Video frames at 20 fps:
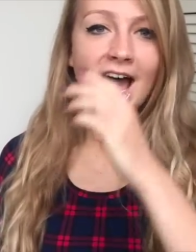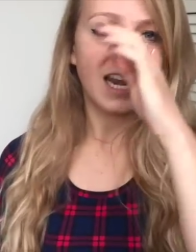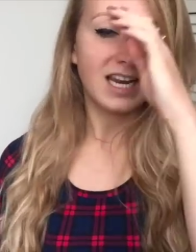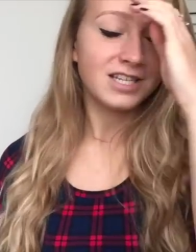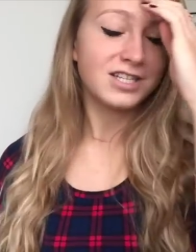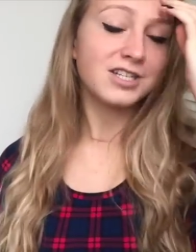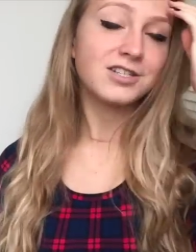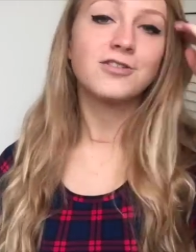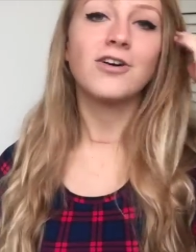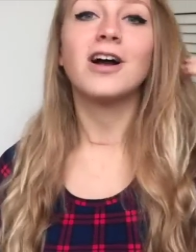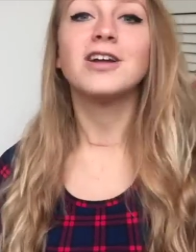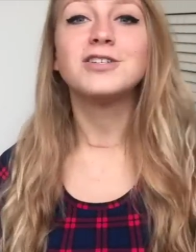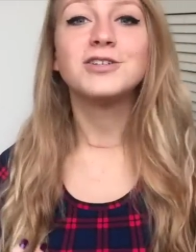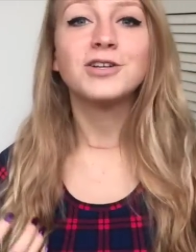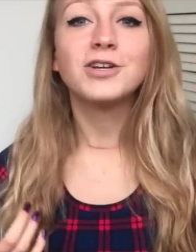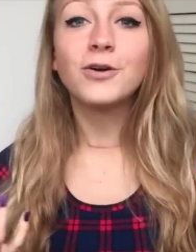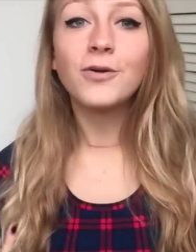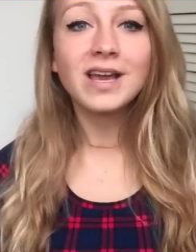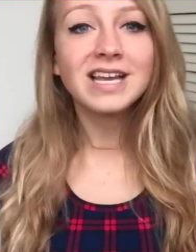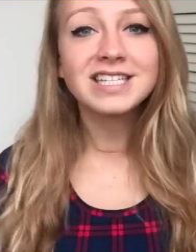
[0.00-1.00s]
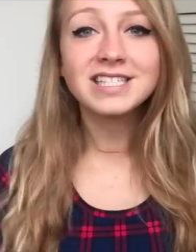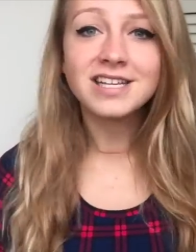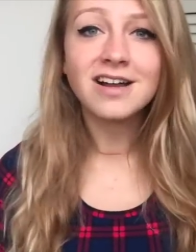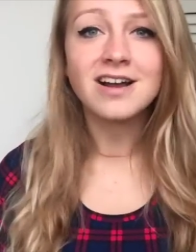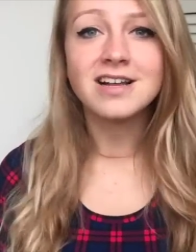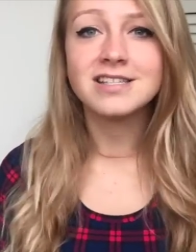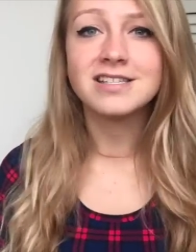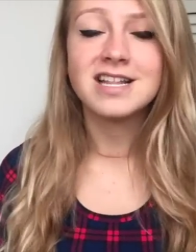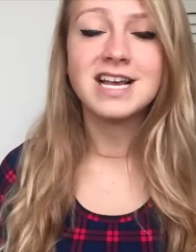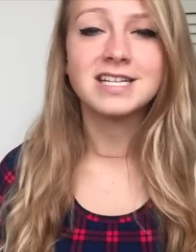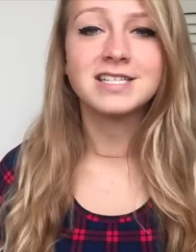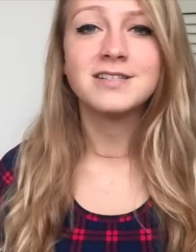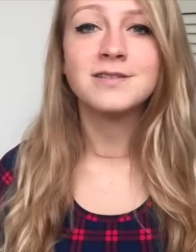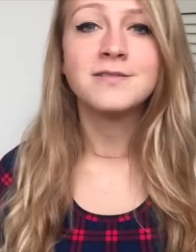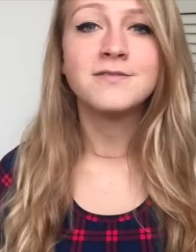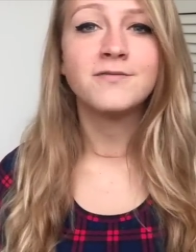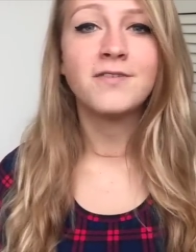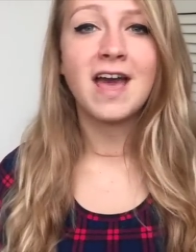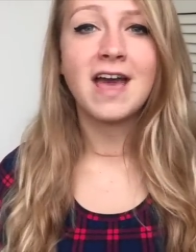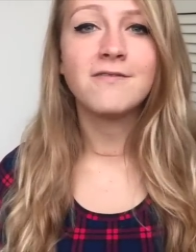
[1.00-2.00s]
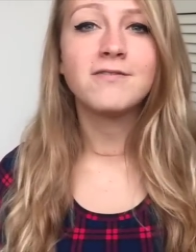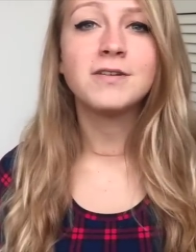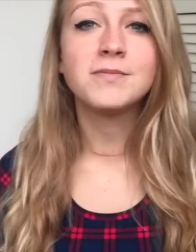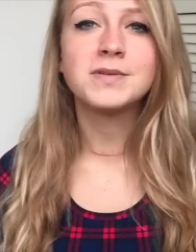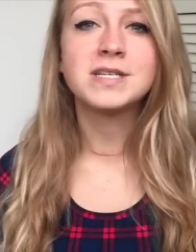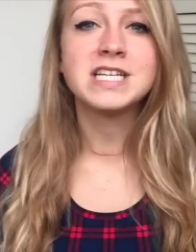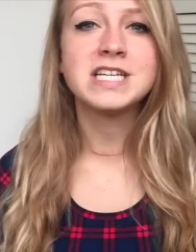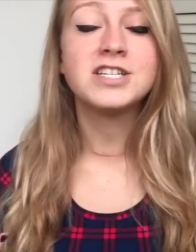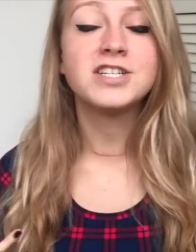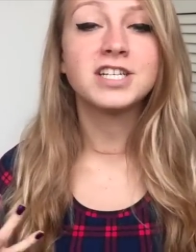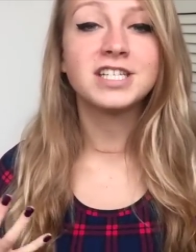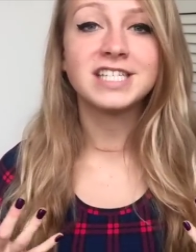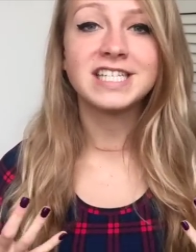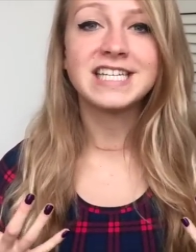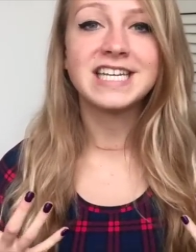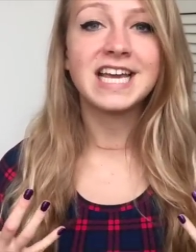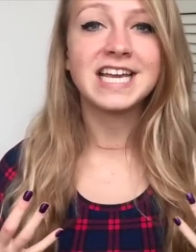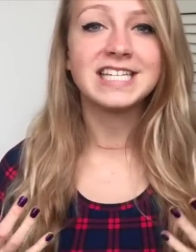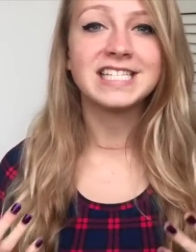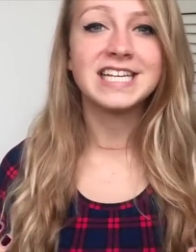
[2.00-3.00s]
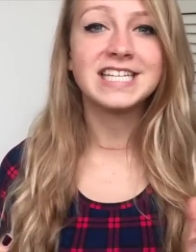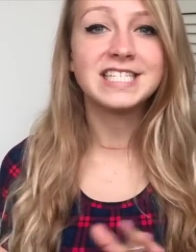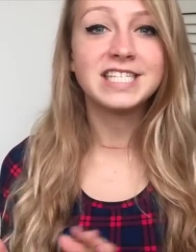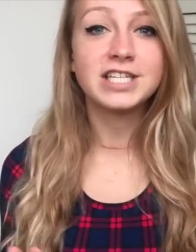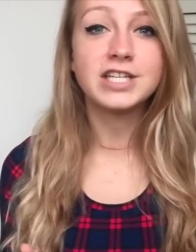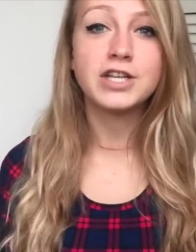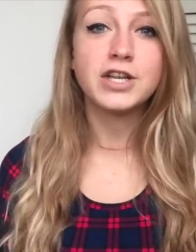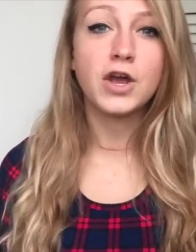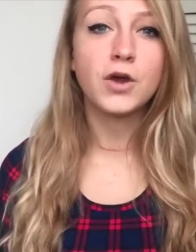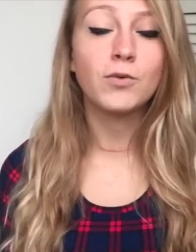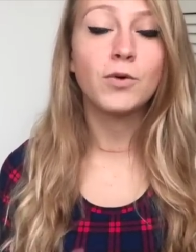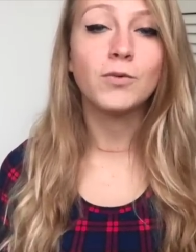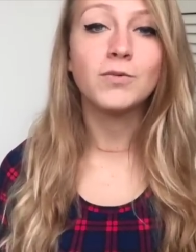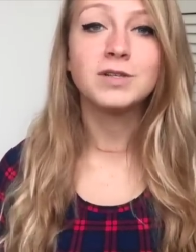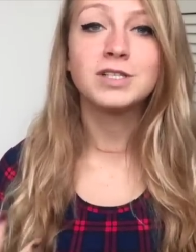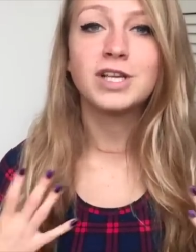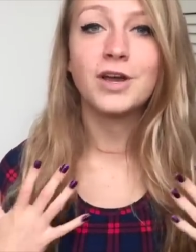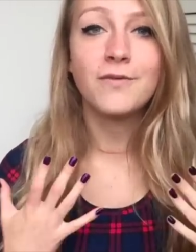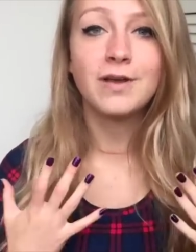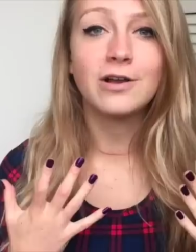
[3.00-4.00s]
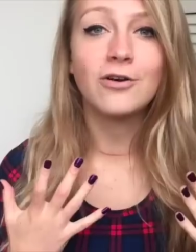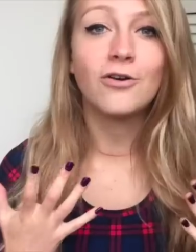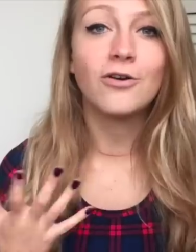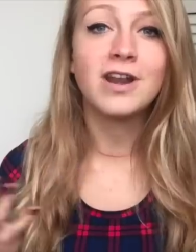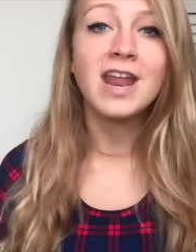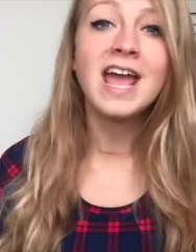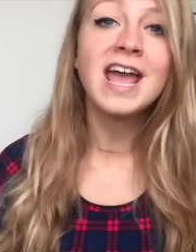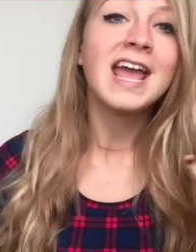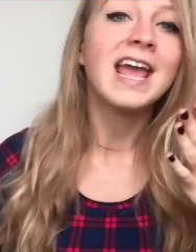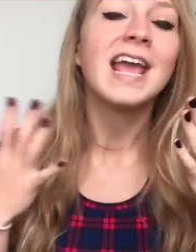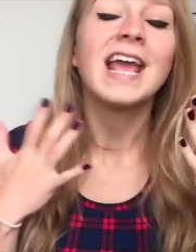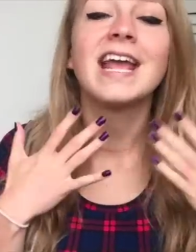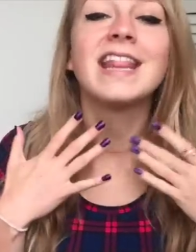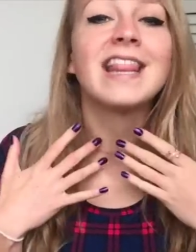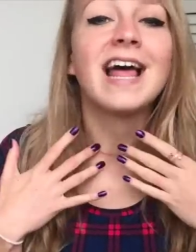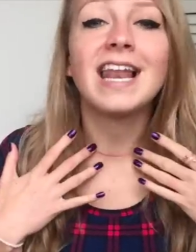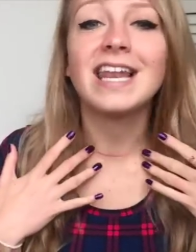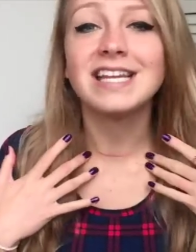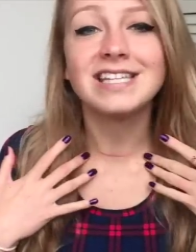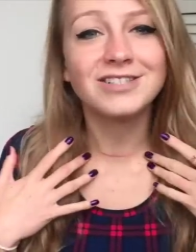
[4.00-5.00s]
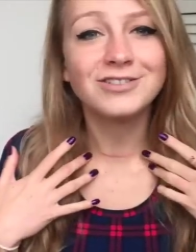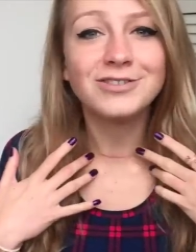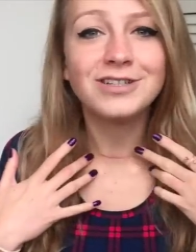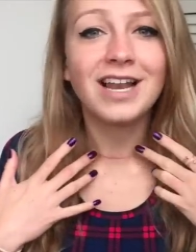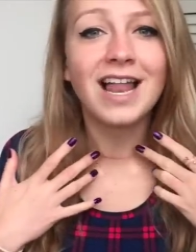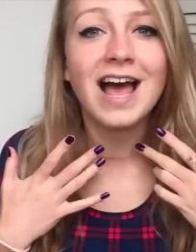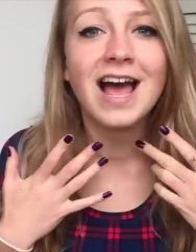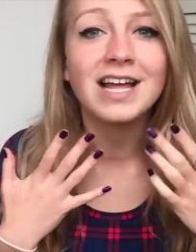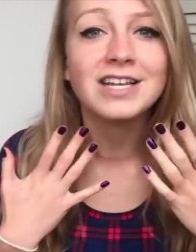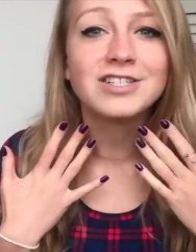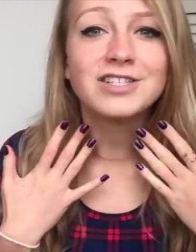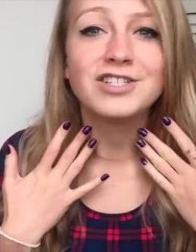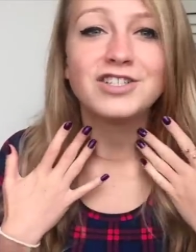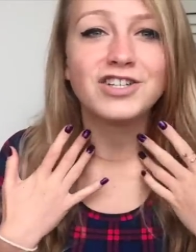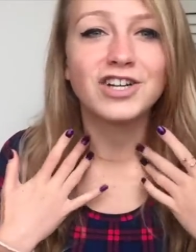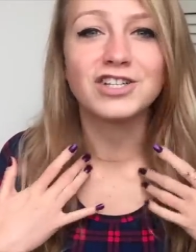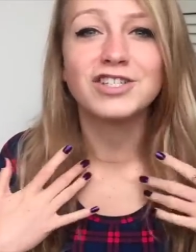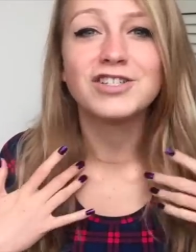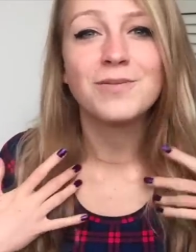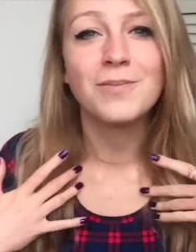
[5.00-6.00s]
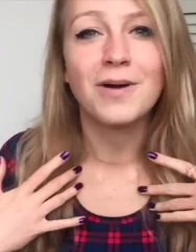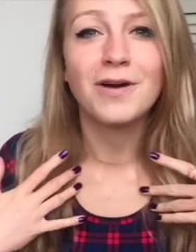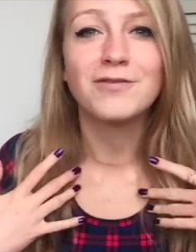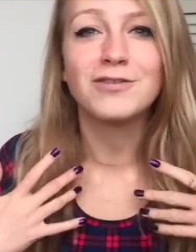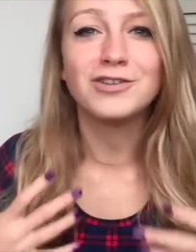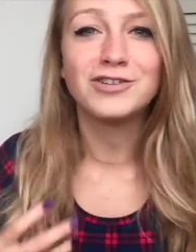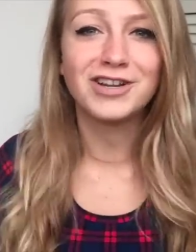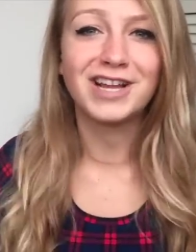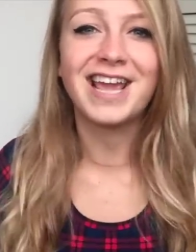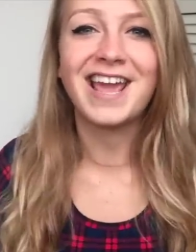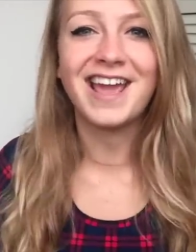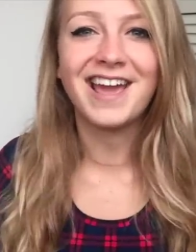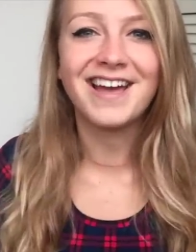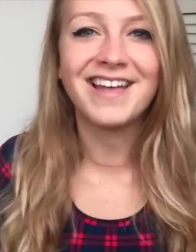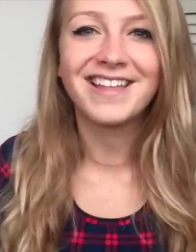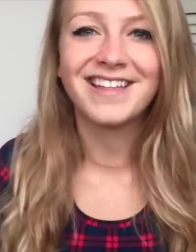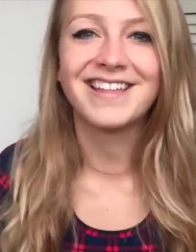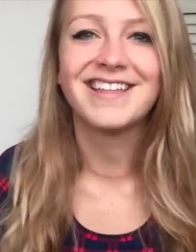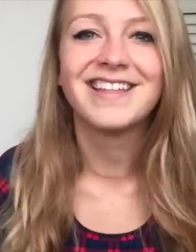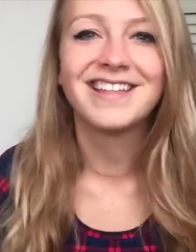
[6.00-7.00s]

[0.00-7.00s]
And I just thought I'd do a quick science lesson for everybody just in case they didn't know what was going on in that little gland just above your trachea.